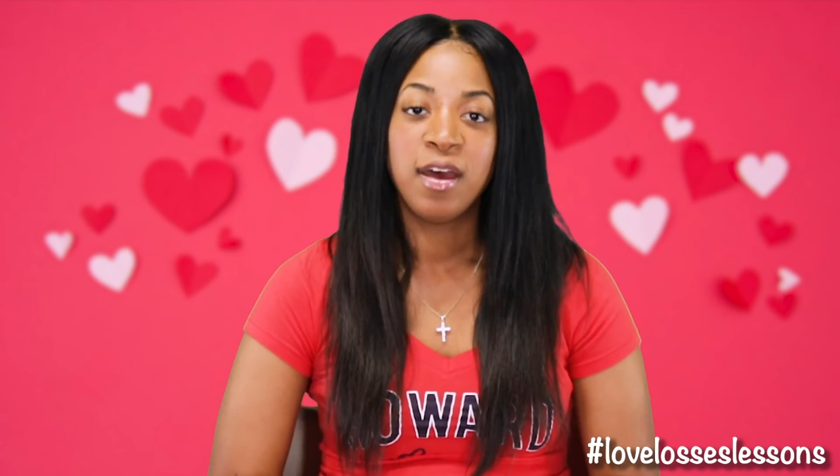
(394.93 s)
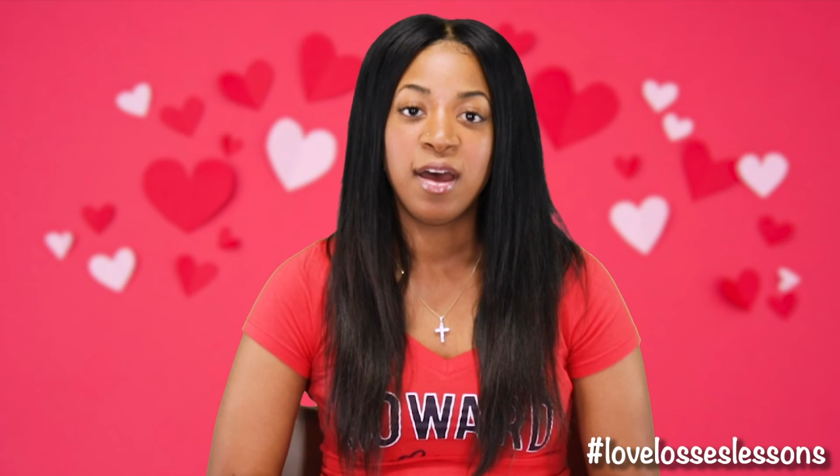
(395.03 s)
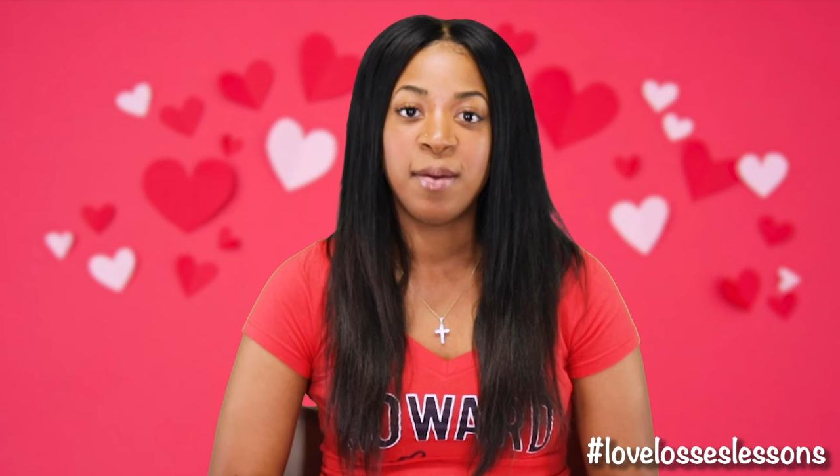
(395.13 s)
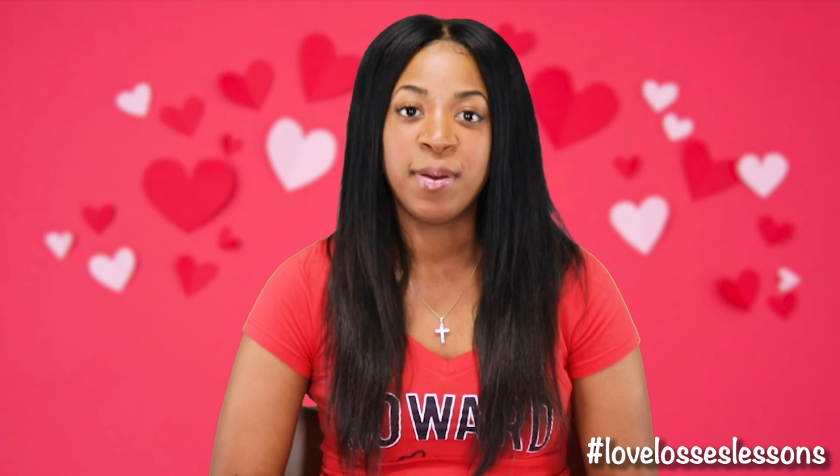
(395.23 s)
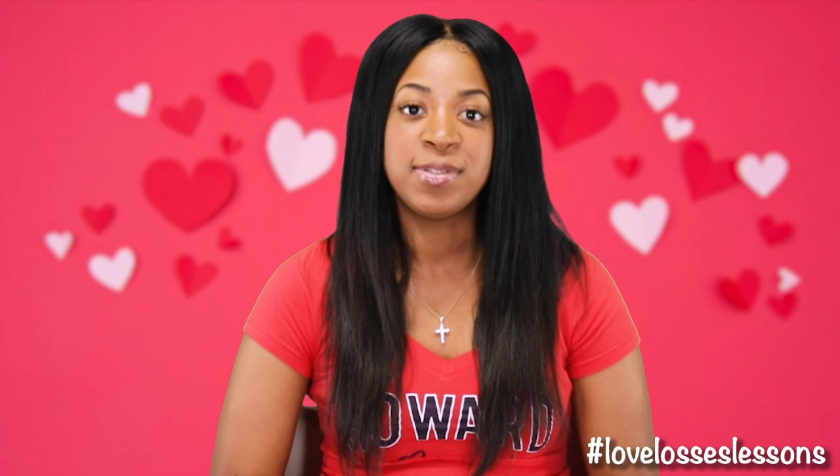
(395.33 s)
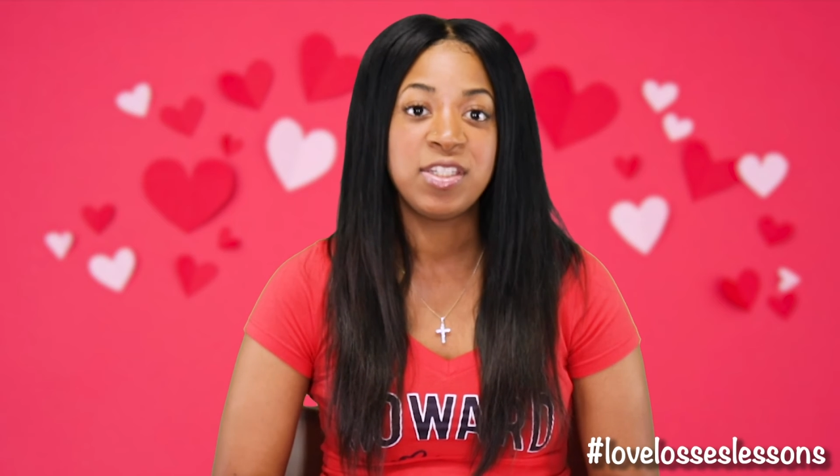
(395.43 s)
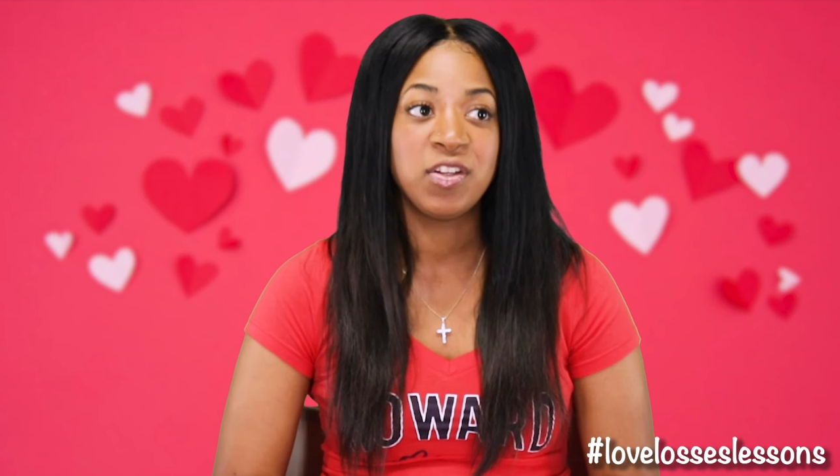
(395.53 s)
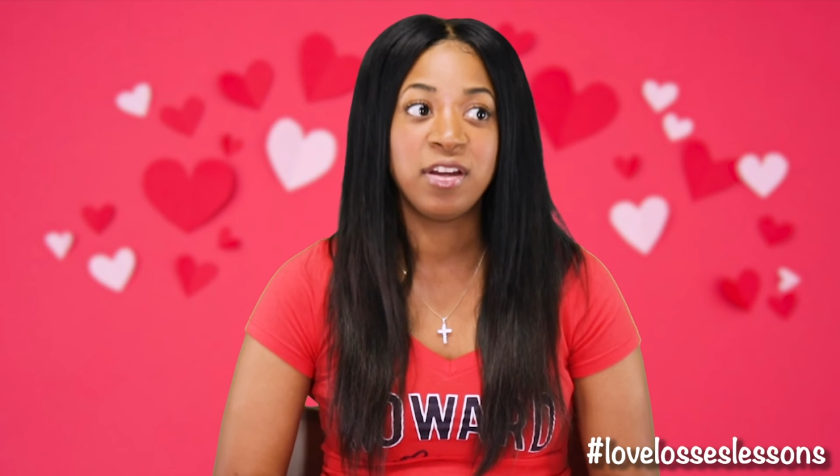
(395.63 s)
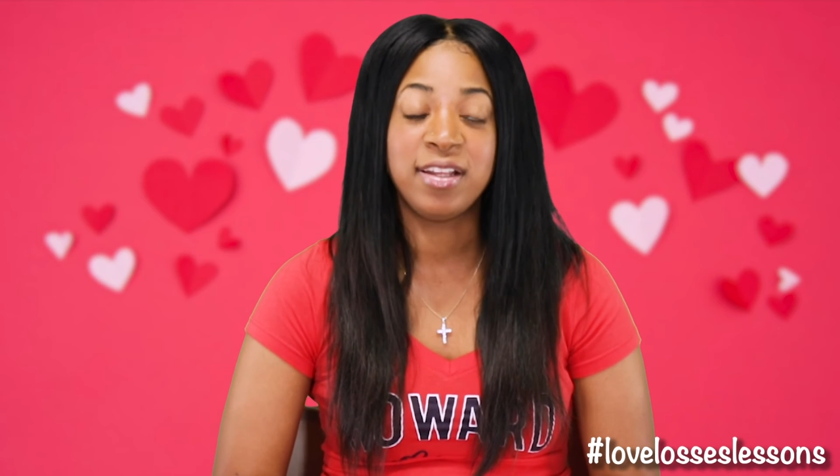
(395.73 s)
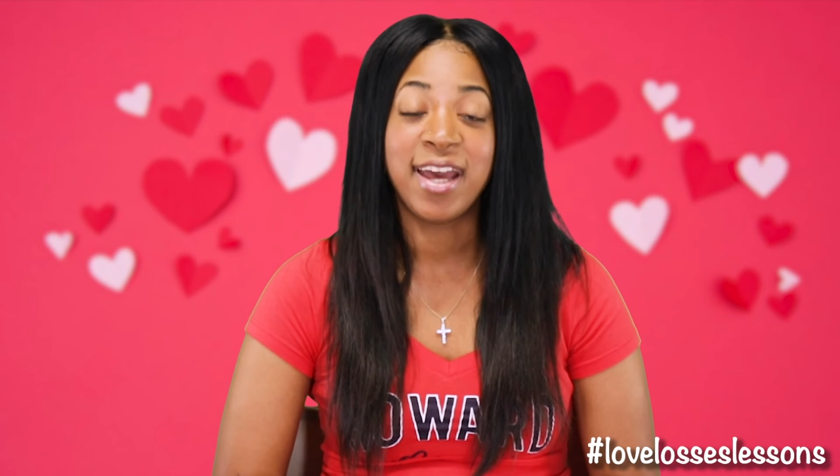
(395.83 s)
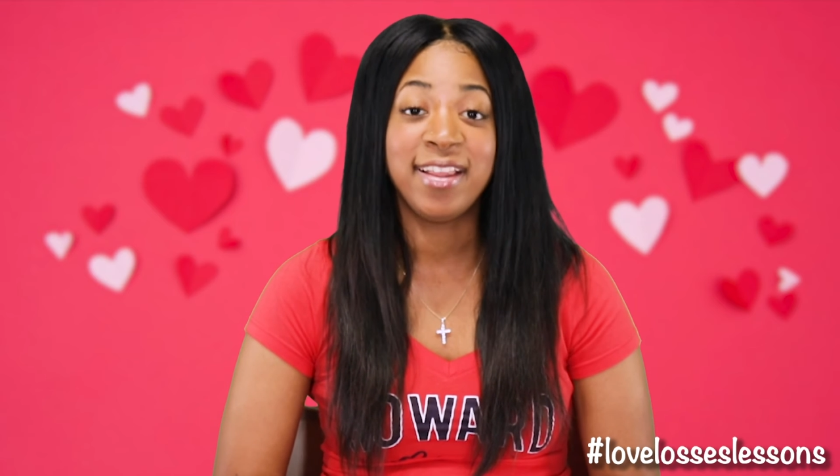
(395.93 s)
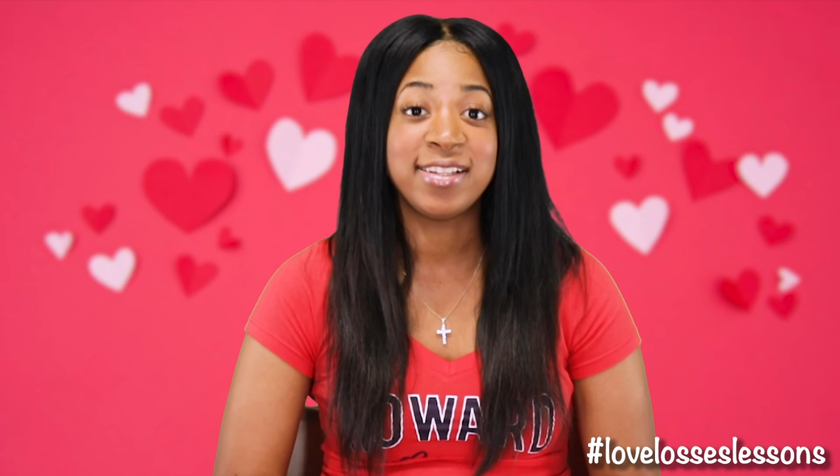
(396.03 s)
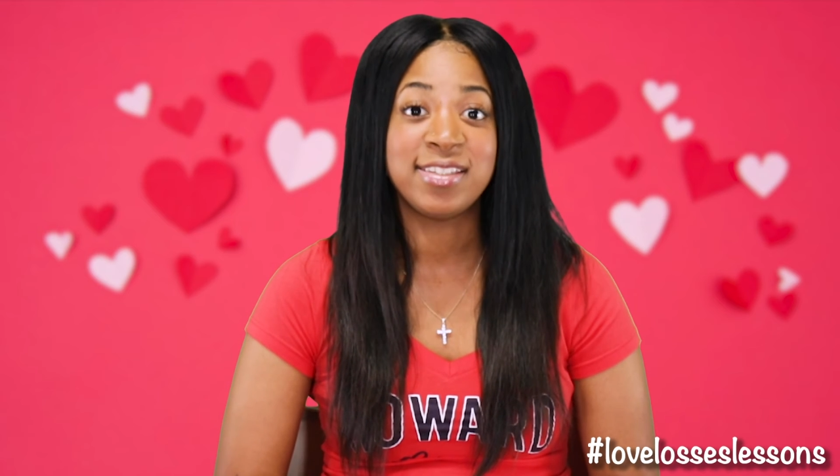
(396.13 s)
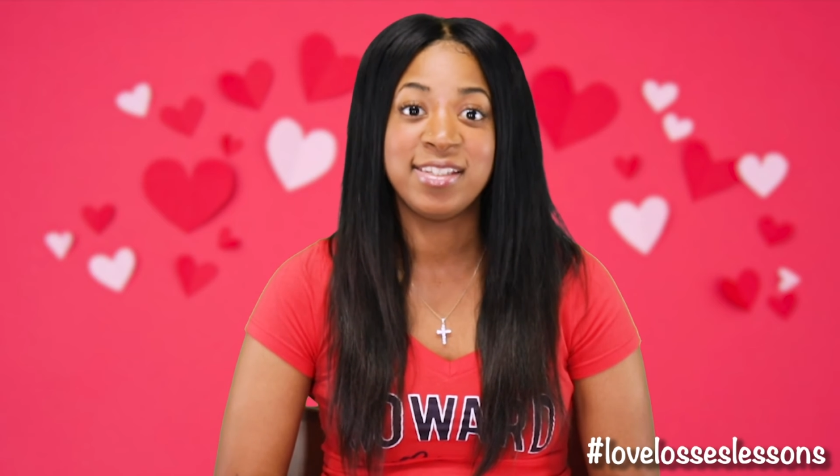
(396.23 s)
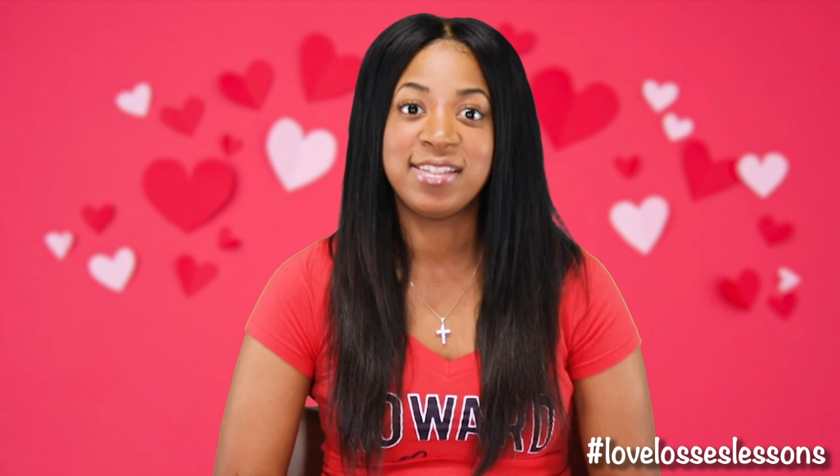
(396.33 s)
I'm still learning that
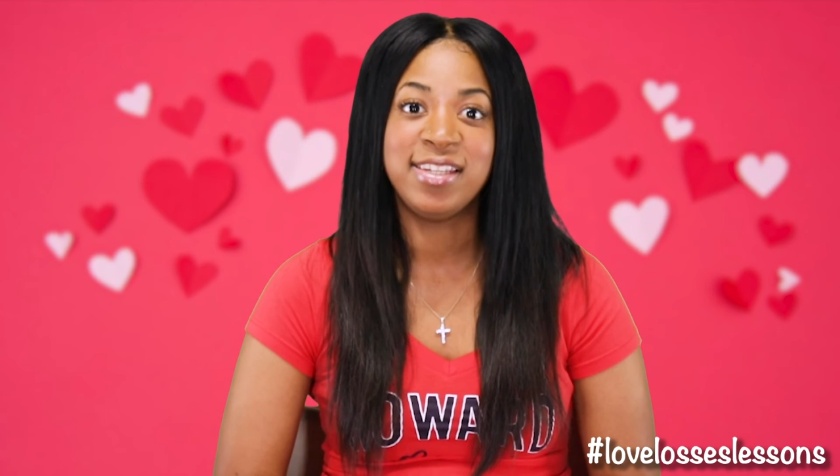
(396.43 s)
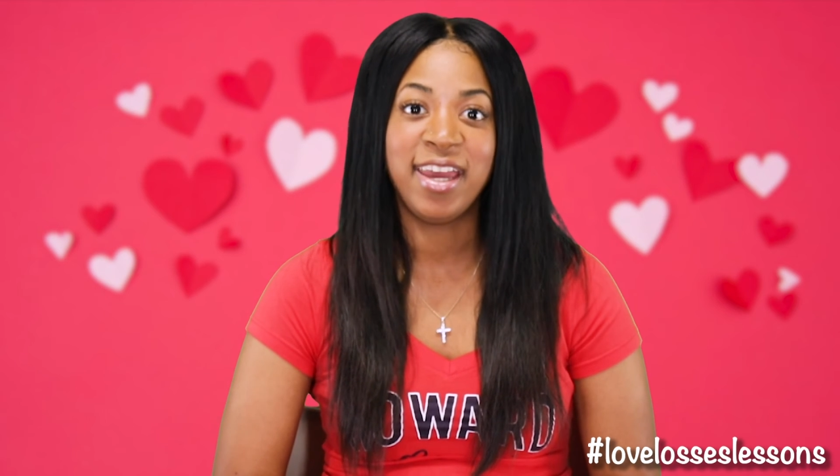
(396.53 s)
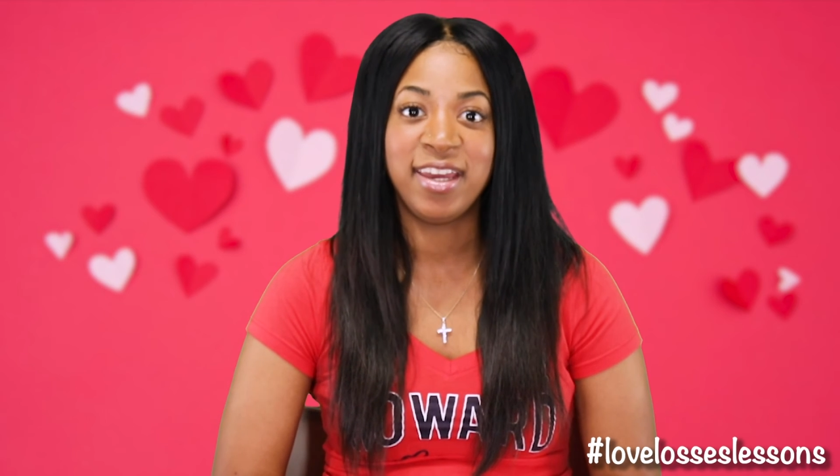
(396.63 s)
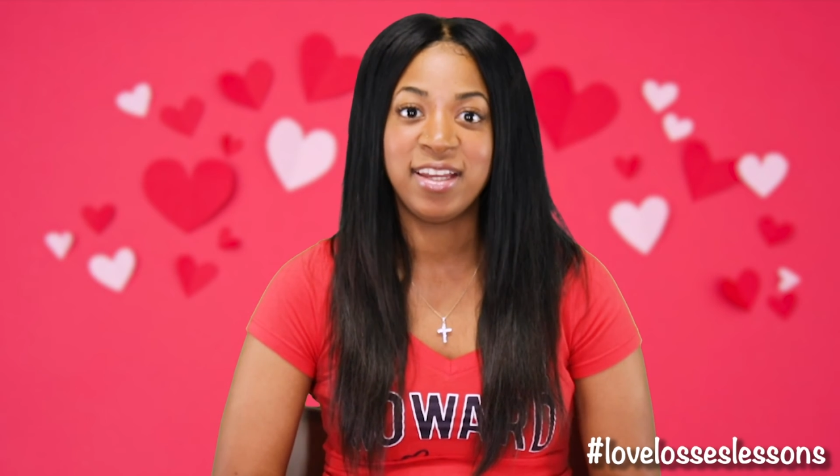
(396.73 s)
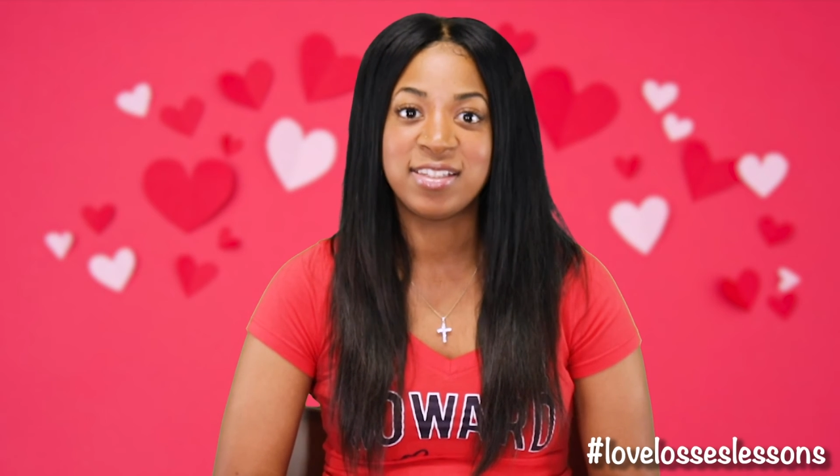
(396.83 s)
lesson to this day.